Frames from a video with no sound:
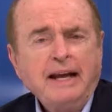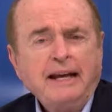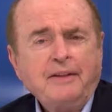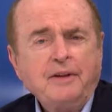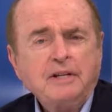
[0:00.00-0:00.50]

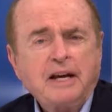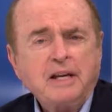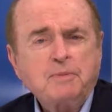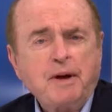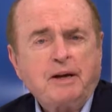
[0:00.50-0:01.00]
In this
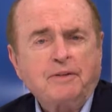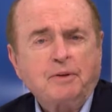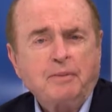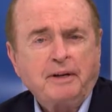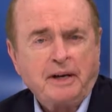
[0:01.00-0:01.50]
case,
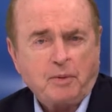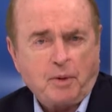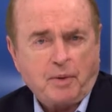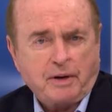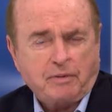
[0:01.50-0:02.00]
Makeover Monday,
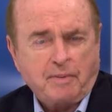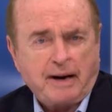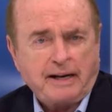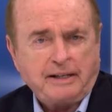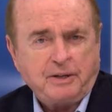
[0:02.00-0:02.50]
we want to
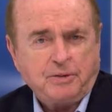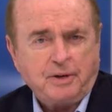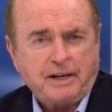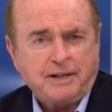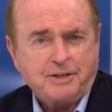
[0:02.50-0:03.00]
remind
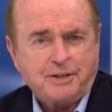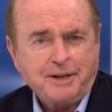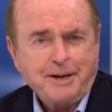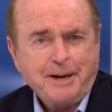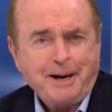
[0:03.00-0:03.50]
you, is
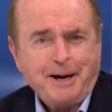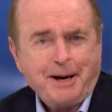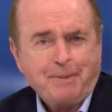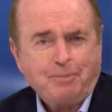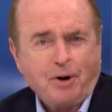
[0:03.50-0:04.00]

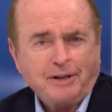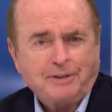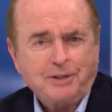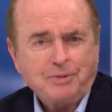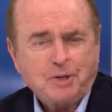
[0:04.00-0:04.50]
uh, brought
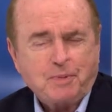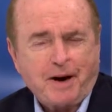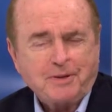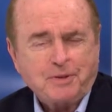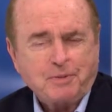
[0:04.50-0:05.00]
to you,
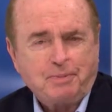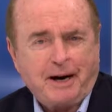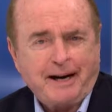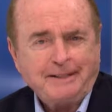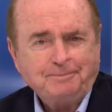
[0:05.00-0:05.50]
sponsored
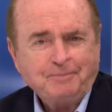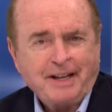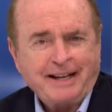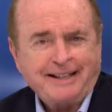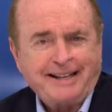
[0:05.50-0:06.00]
by
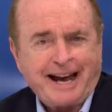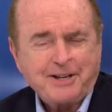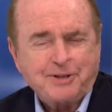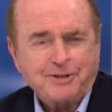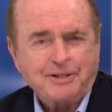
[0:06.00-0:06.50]

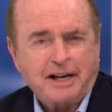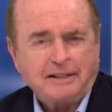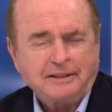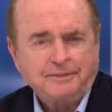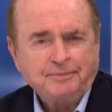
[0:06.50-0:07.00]
Gasser
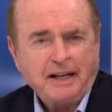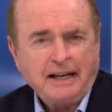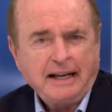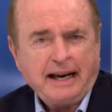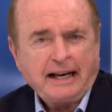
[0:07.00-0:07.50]
Dental.
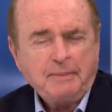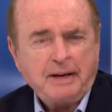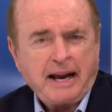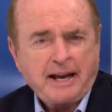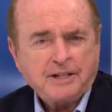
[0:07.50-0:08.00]
And let
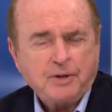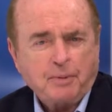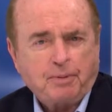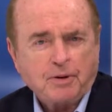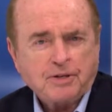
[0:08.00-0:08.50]
me ask you
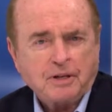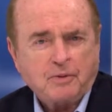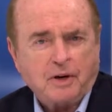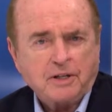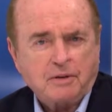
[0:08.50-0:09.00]
a personal
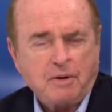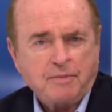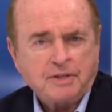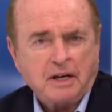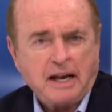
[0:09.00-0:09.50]
question. When
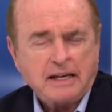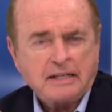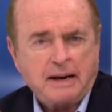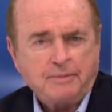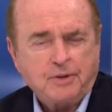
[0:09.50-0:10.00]
was the last
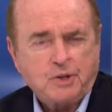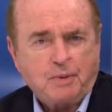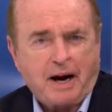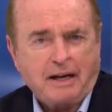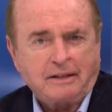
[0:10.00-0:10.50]
time you
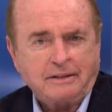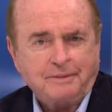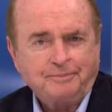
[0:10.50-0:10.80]
smiled?